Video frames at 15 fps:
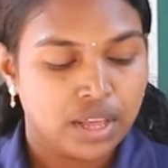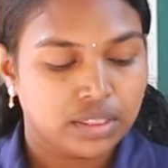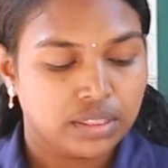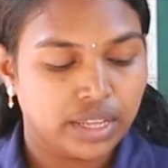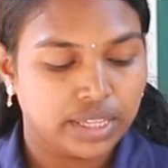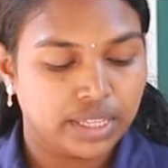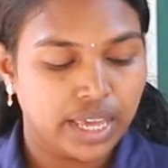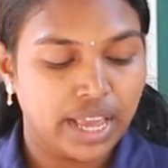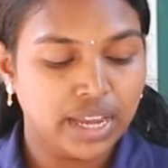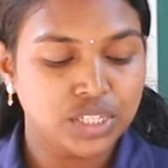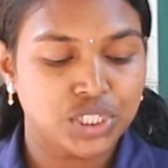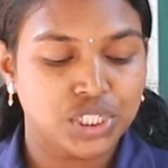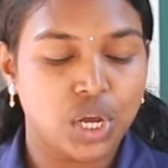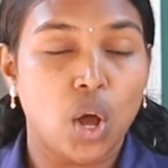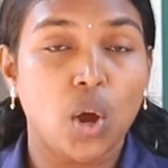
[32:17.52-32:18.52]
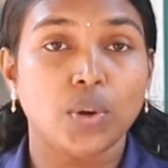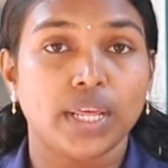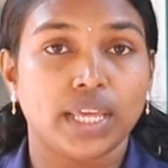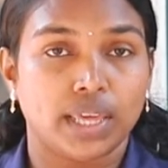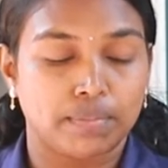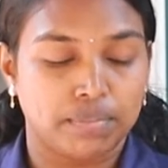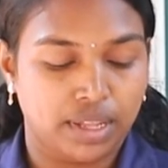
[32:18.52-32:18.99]
The king
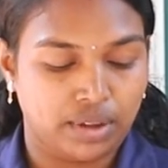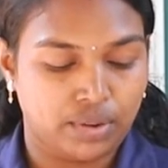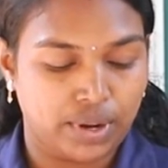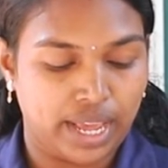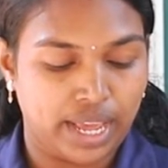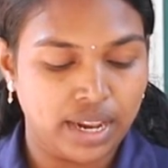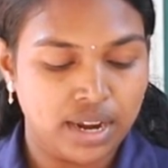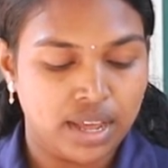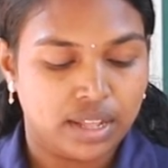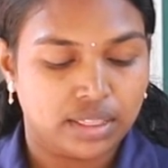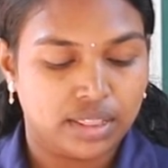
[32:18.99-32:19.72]
showed him the grain.